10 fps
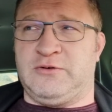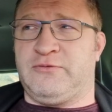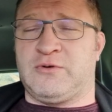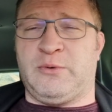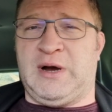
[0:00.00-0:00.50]

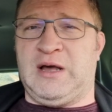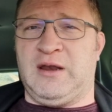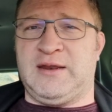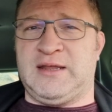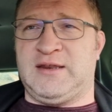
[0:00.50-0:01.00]
for a
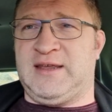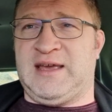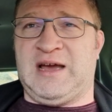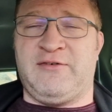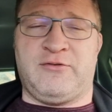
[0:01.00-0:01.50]
while, and then the day
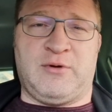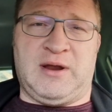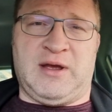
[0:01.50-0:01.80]
after,